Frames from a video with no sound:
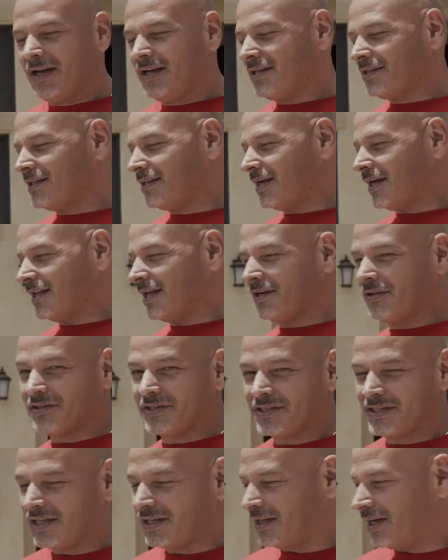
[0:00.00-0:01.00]
today that you'll
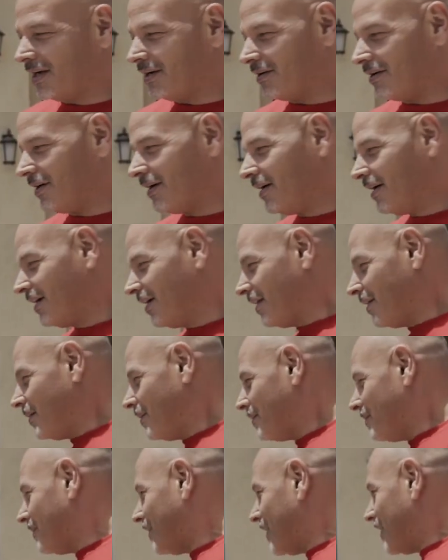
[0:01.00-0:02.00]
see later.
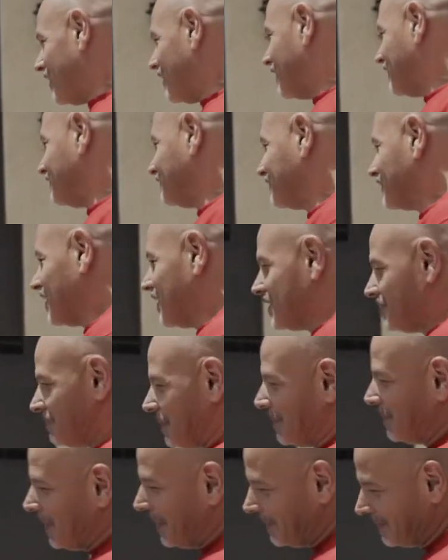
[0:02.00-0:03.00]
But this is my
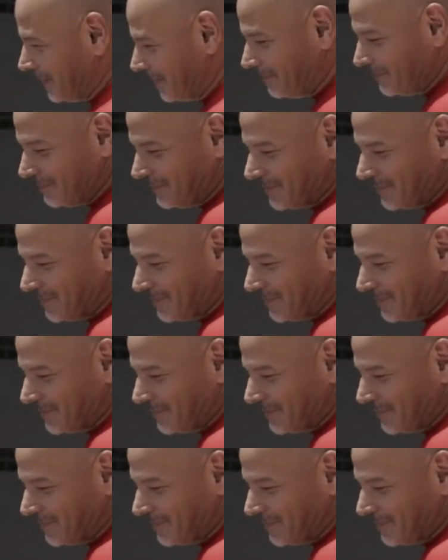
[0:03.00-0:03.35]
baby.